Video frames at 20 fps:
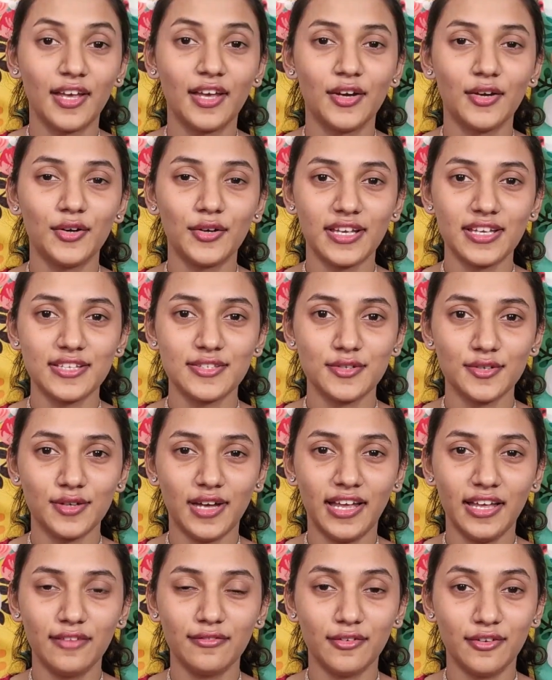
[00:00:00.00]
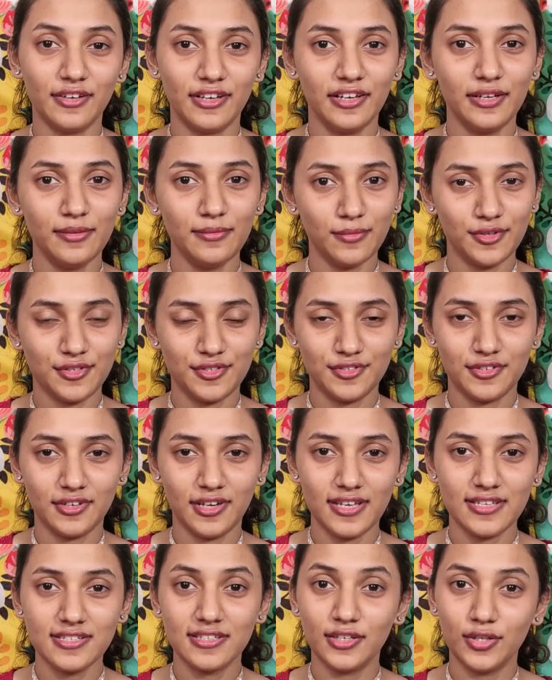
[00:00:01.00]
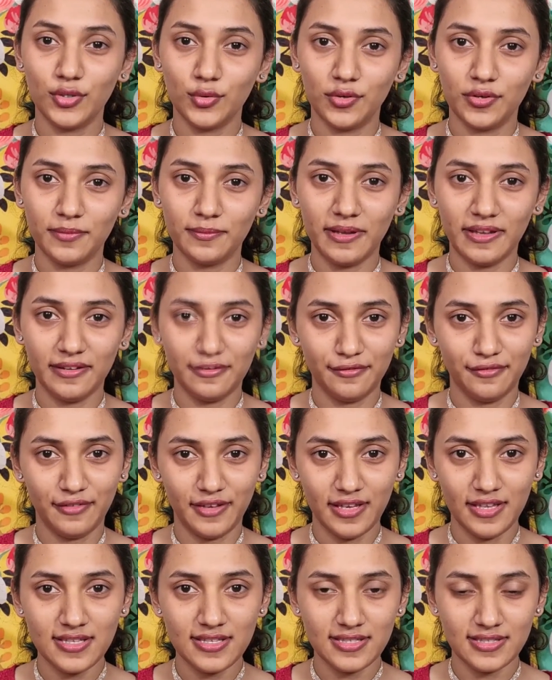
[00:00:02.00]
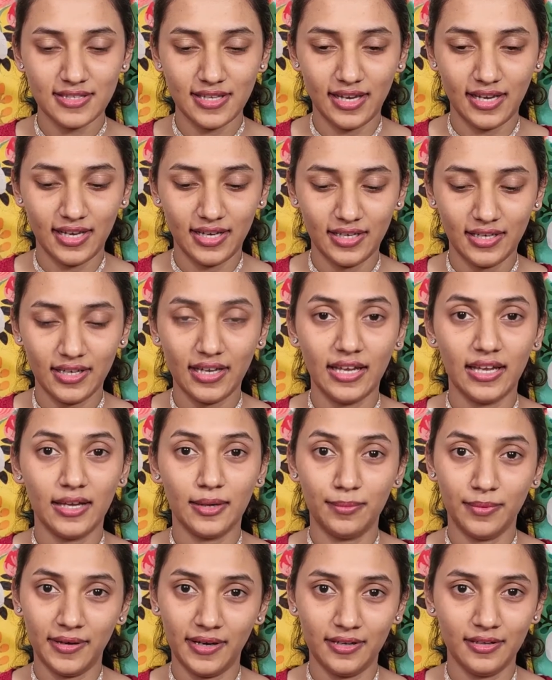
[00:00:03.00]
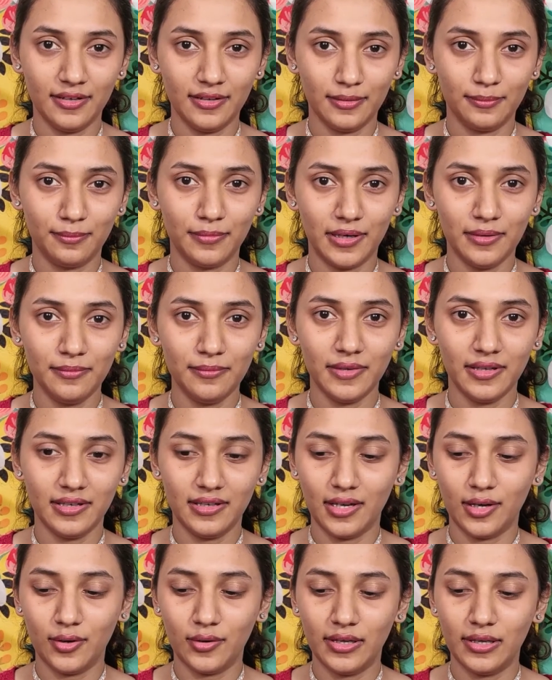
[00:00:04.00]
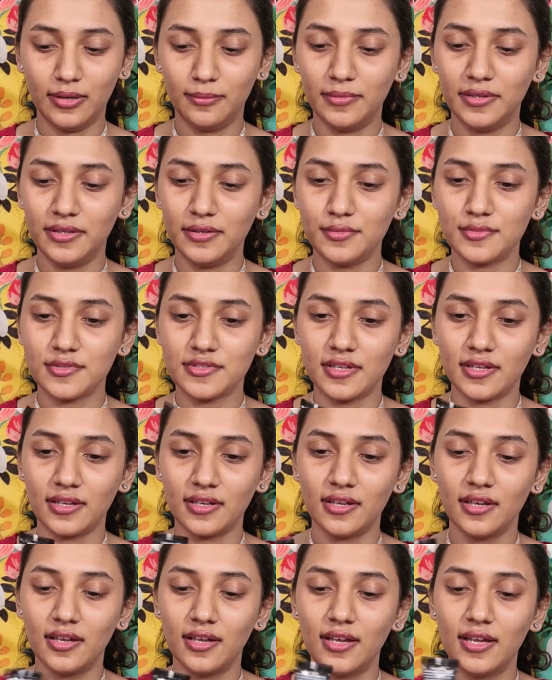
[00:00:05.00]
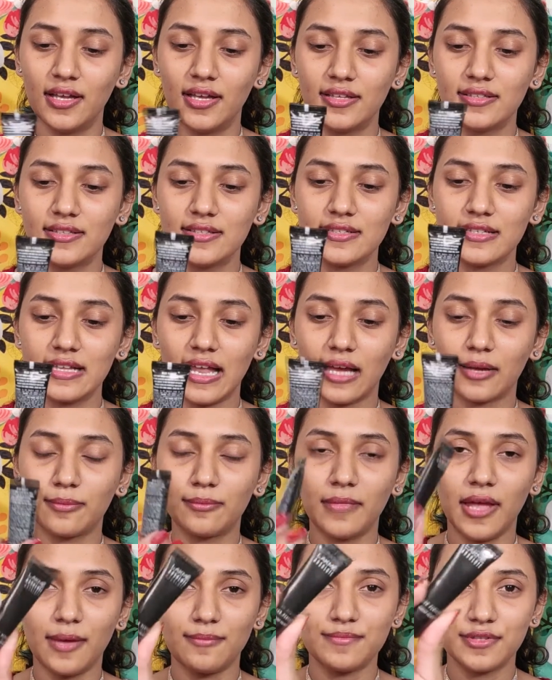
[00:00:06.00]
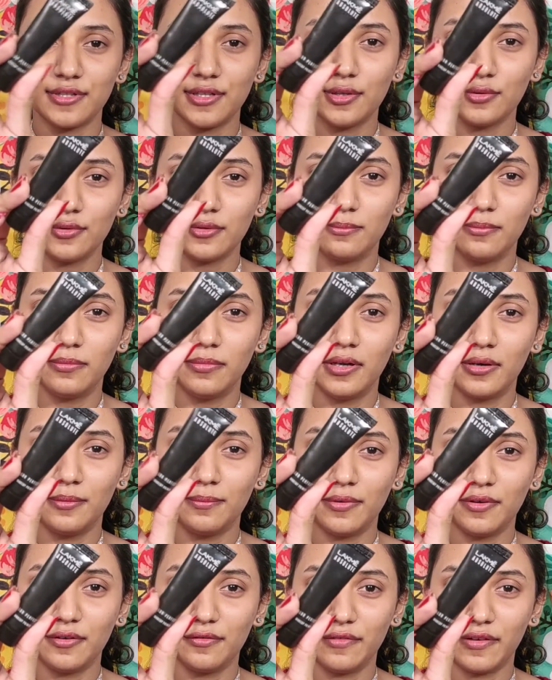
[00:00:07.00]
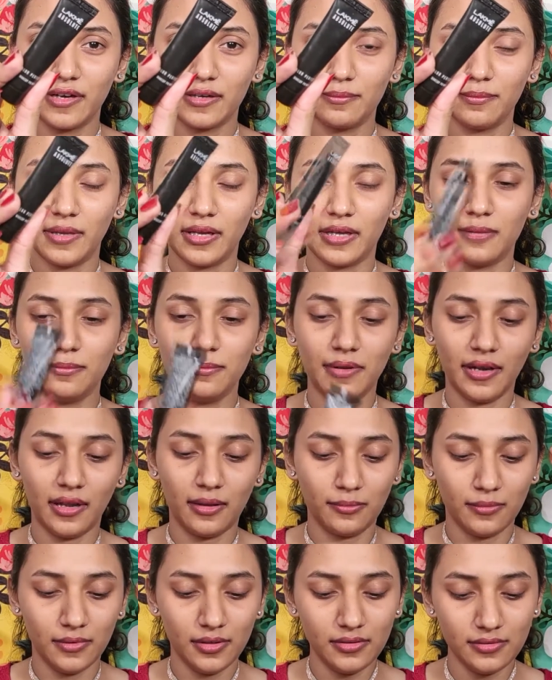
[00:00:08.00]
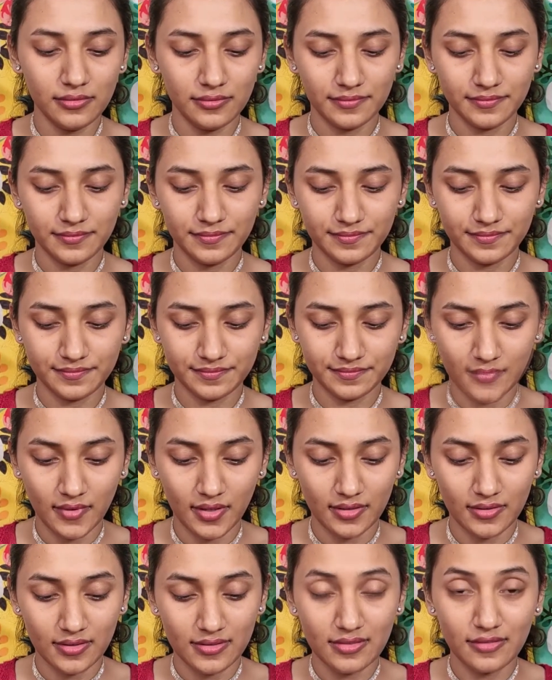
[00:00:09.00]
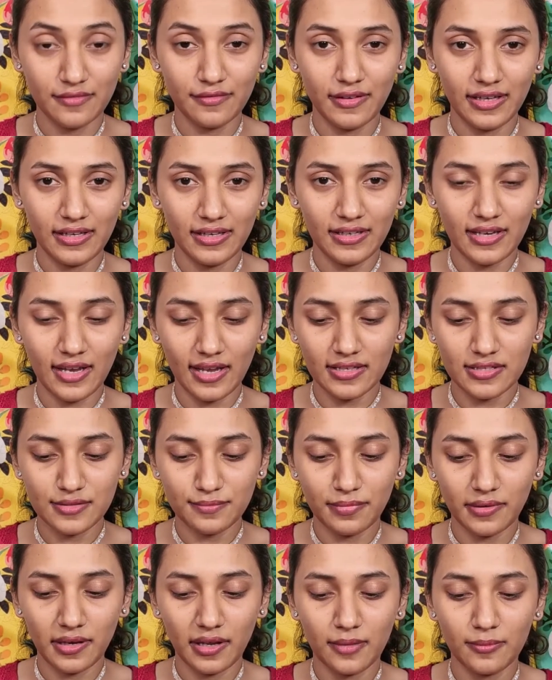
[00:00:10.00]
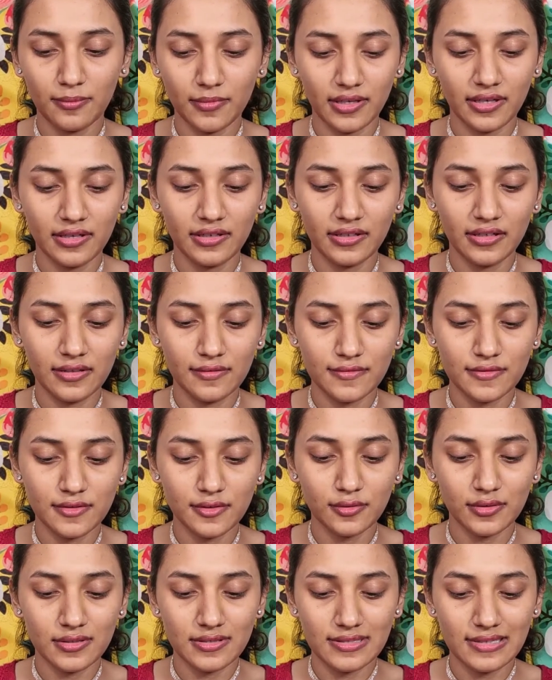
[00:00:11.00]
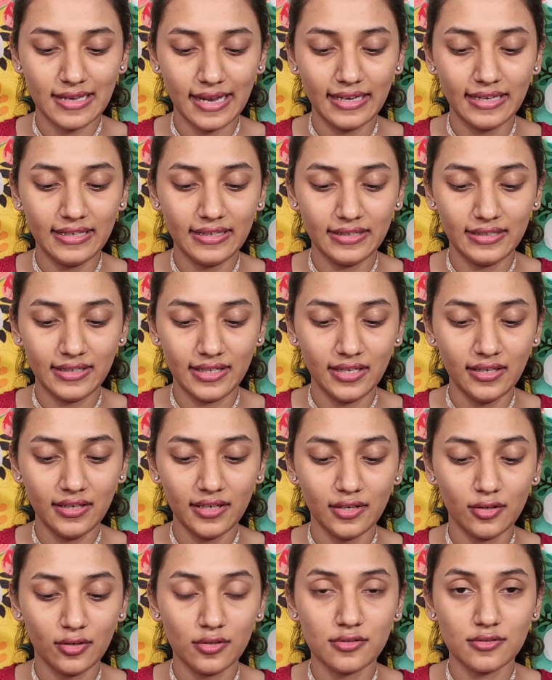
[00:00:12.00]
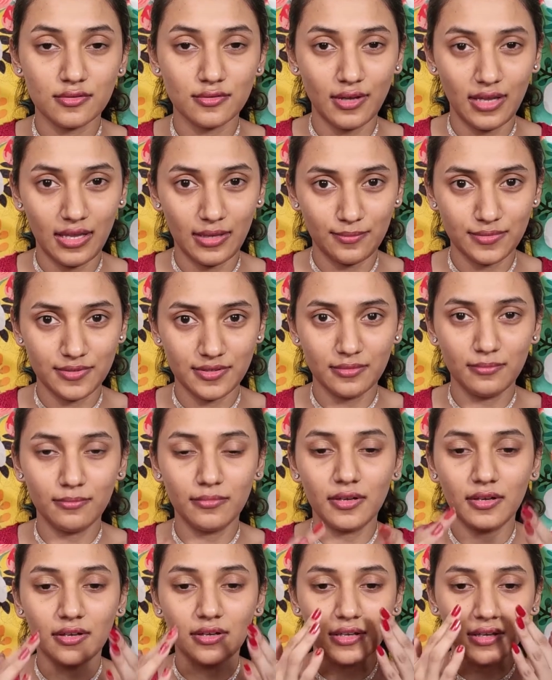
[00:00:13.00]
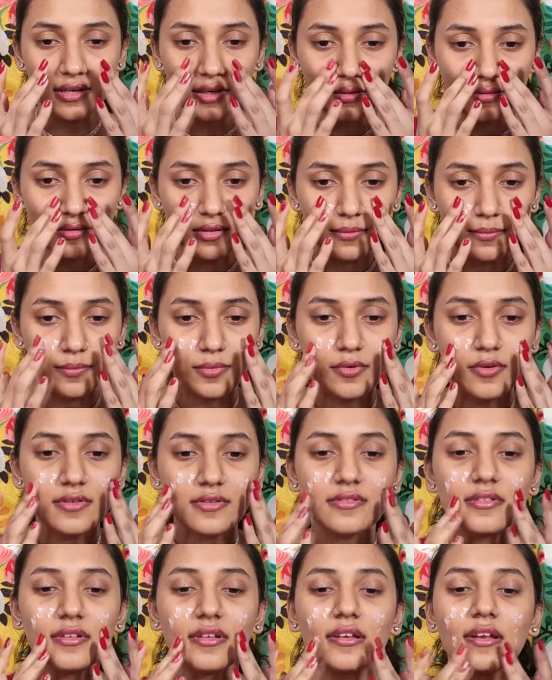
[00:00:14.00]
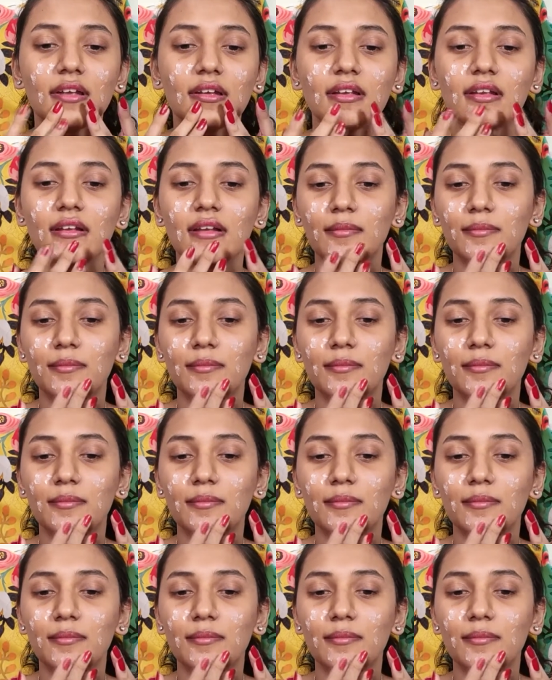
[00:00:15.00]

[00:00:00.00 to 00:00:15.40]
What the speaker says: Okay, so I have already moisturized and toned my face and applied a lip balm, and now I'll be using this Lakme Absolute Blur Perfect Makeup Primer. This is a very nice primer. It gives you a slight tint and also helps in blurring out the pores, and I'll